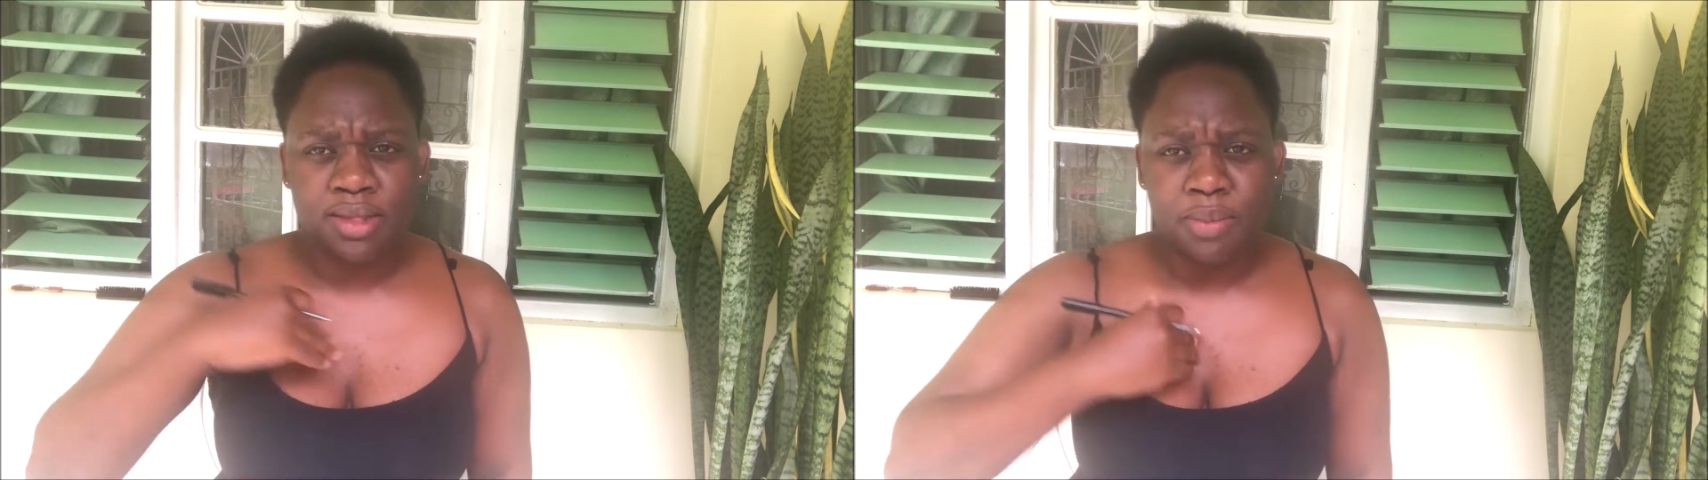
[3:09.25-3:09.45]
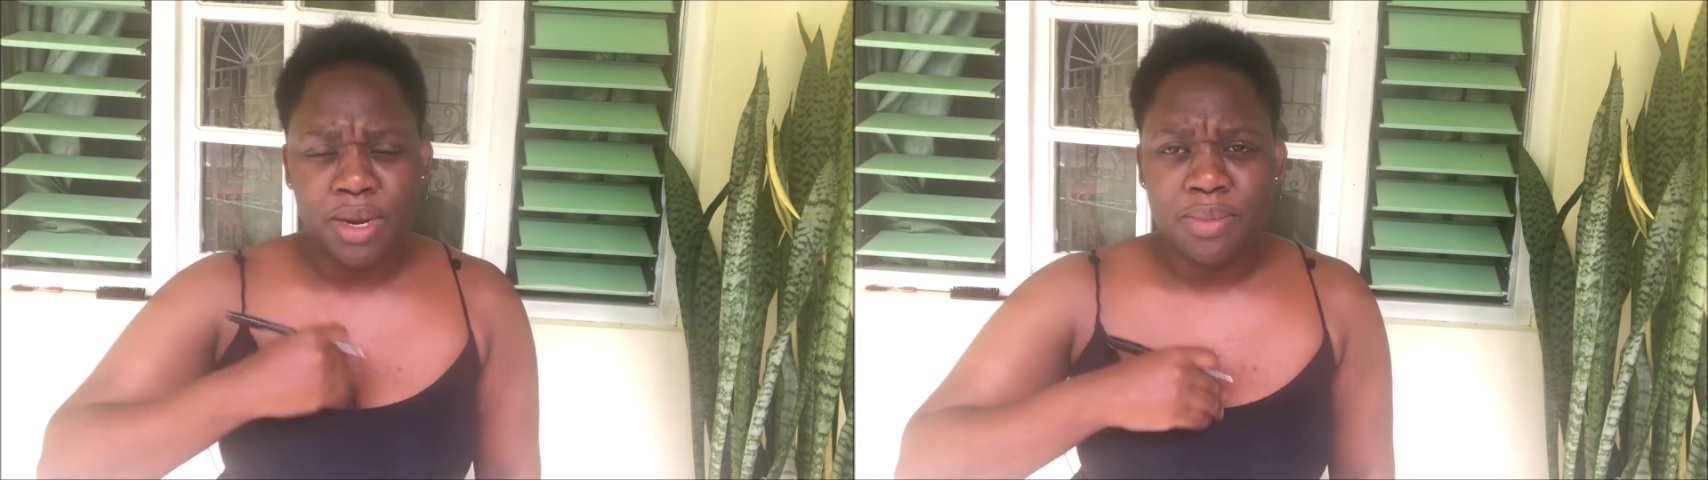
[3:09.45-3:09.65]

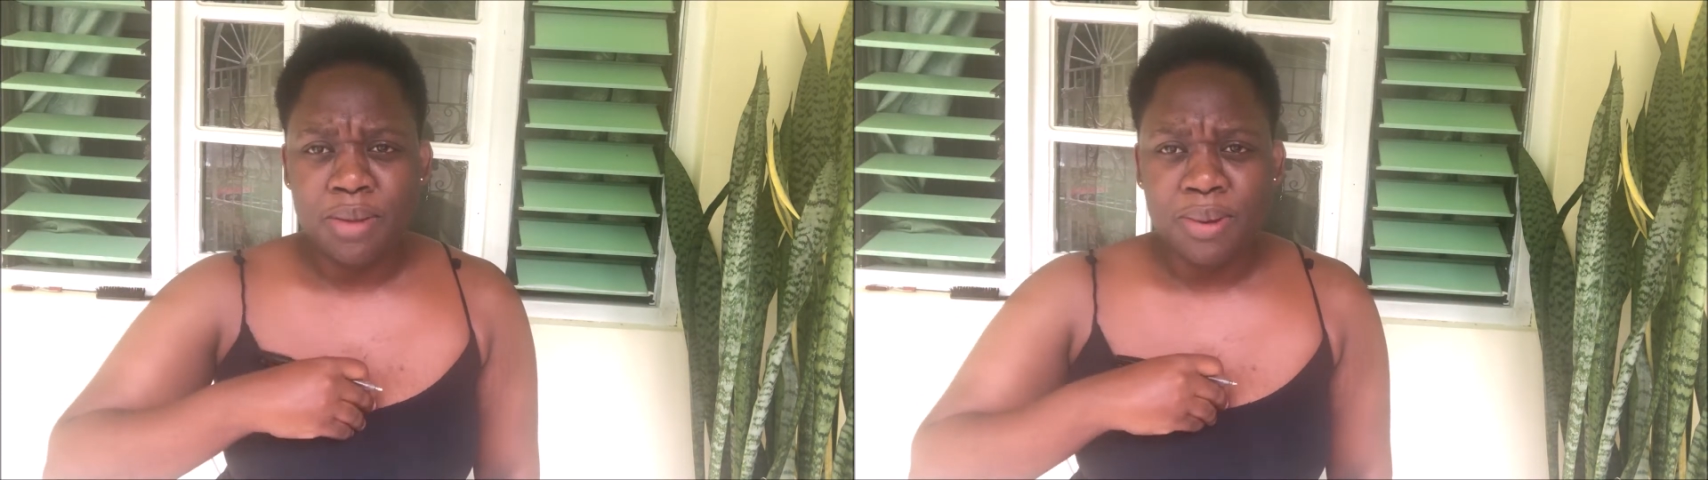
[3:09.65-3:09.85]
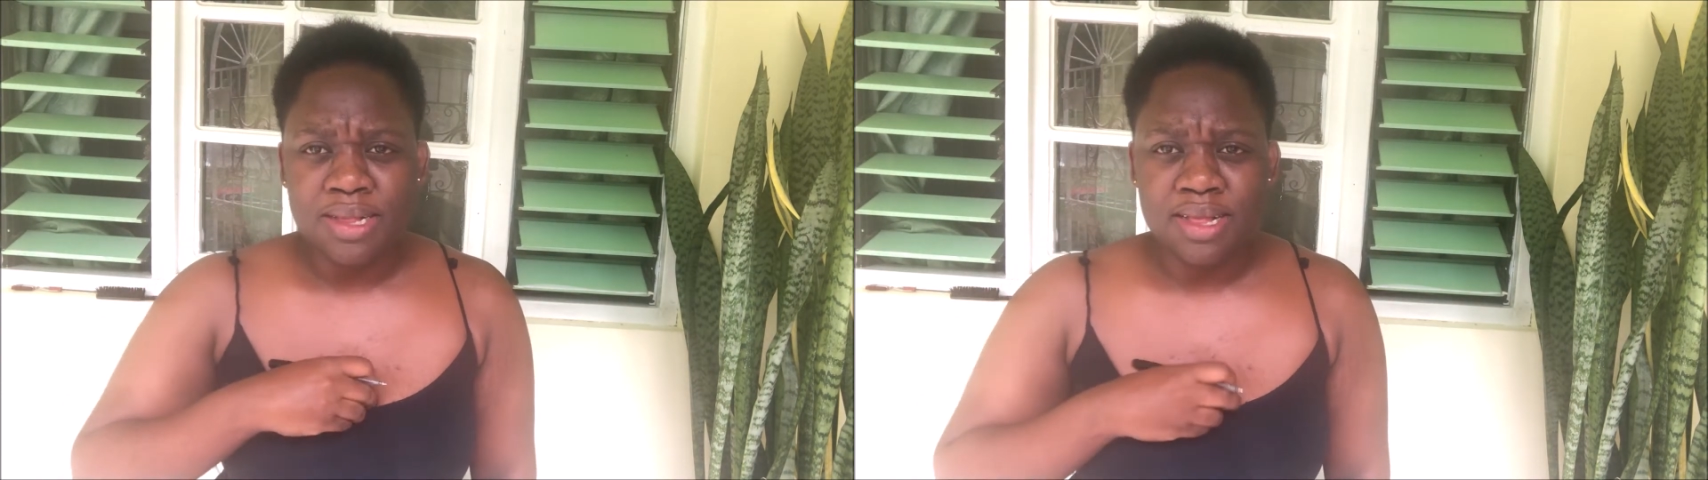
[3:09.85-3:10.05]
some of the
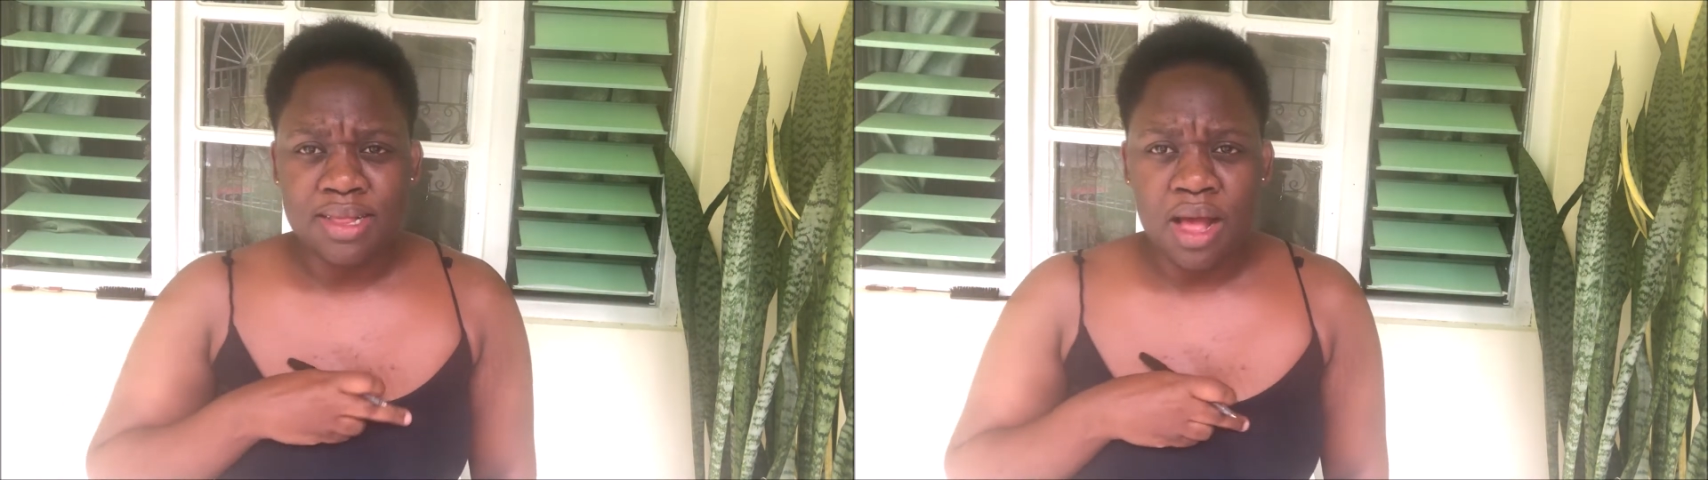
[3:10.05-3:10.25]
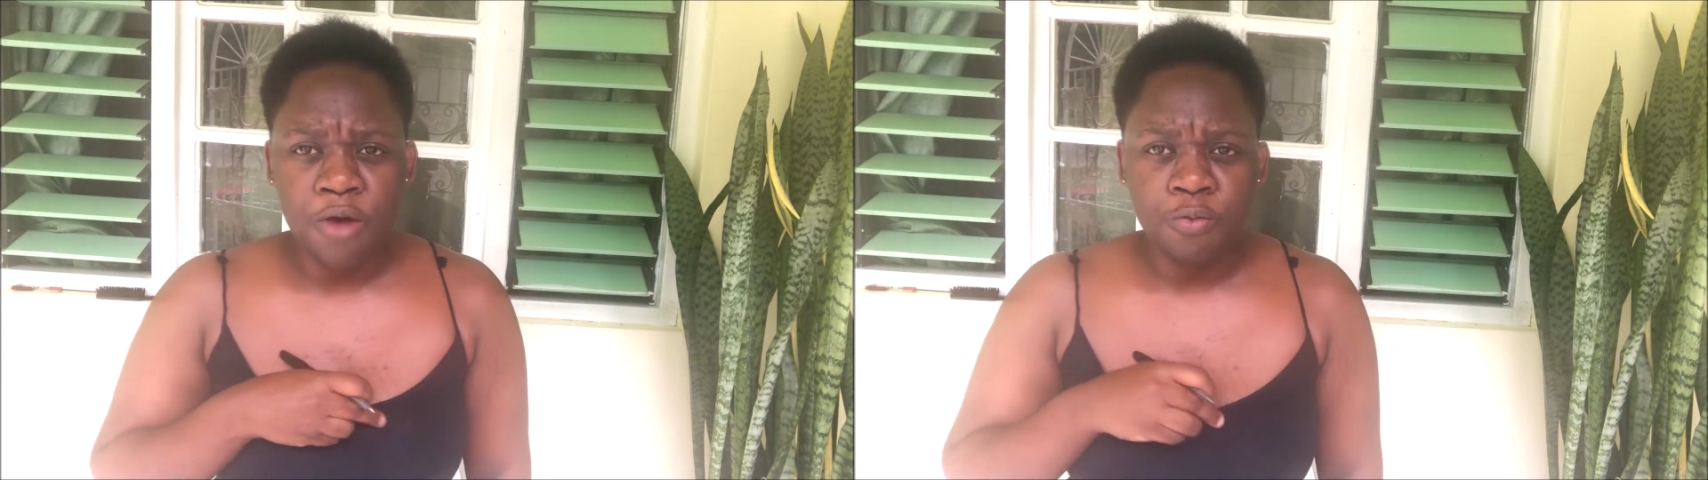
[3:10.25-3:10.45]
meal plans
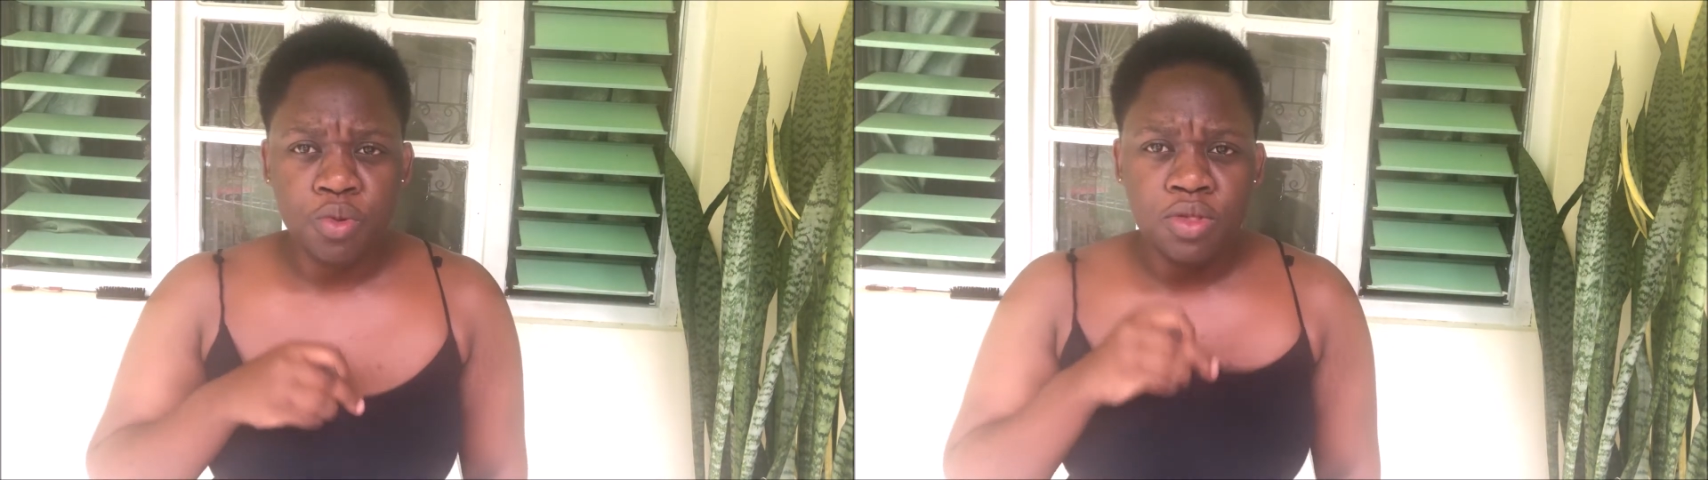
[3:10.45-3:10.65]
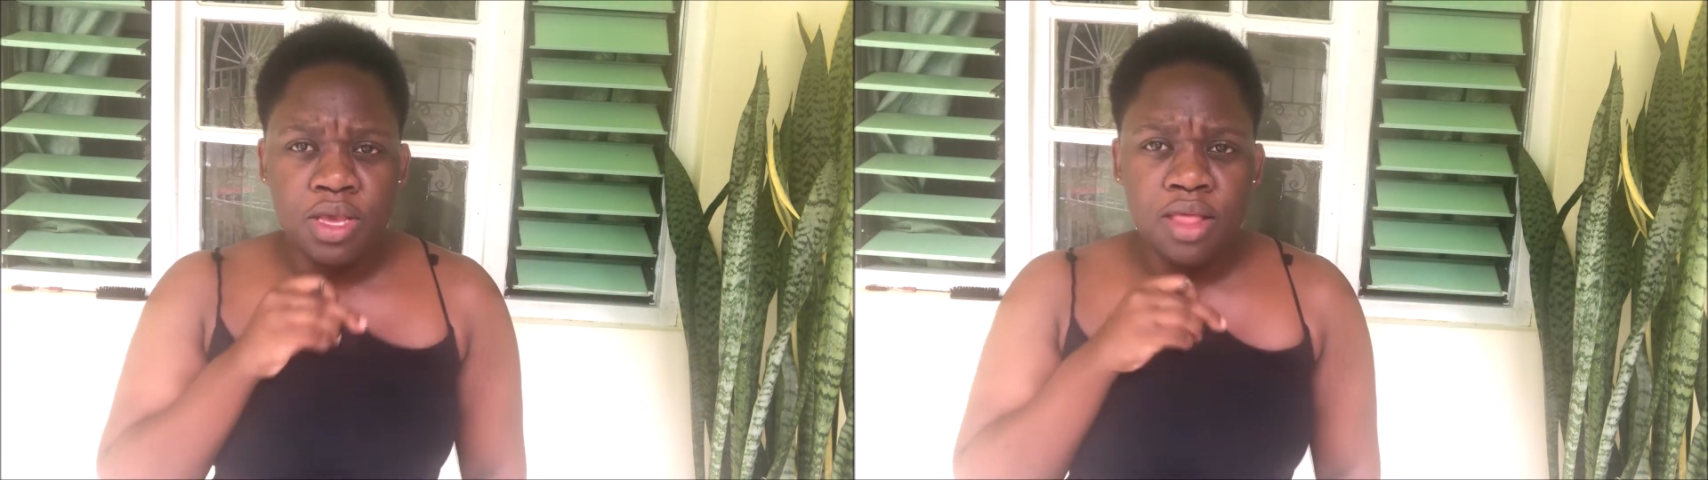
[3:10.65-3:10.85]
that I have
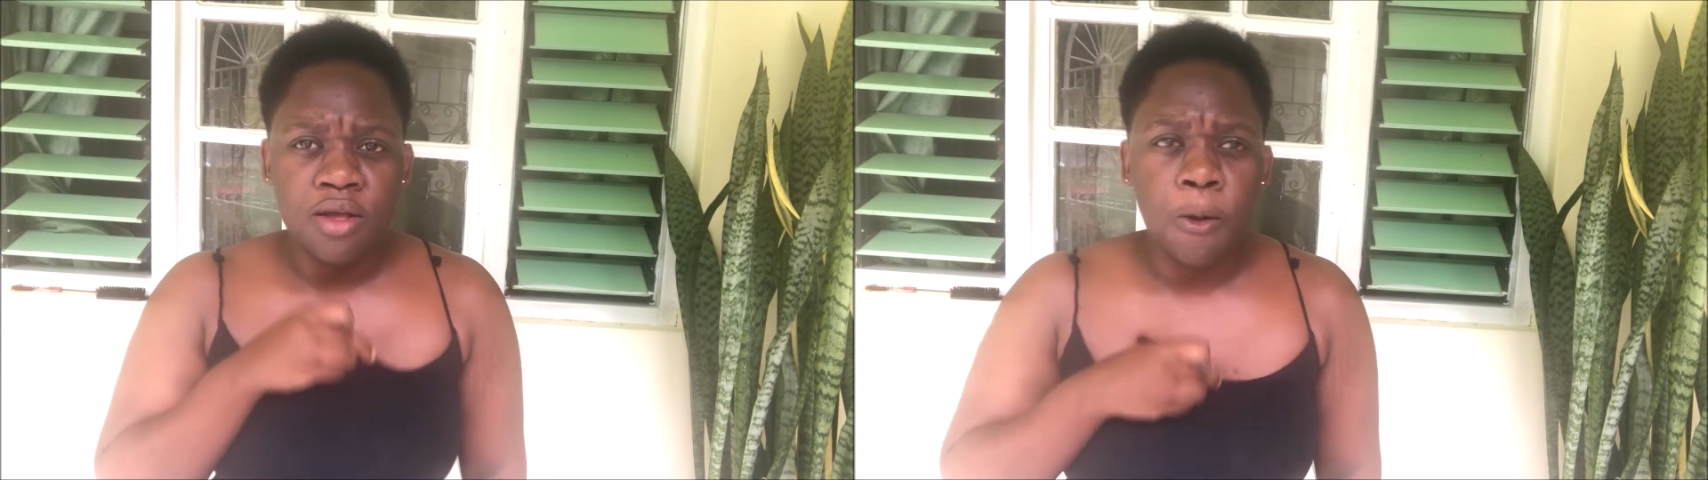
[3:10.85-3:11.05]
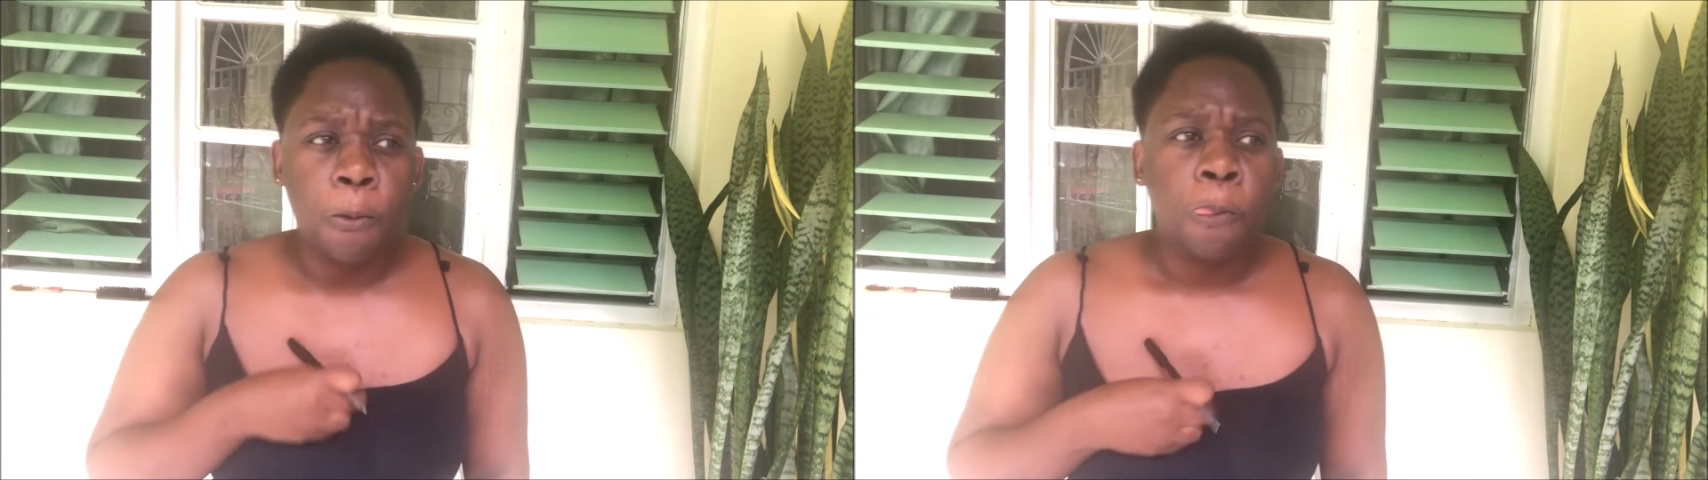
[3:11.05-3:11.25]
put together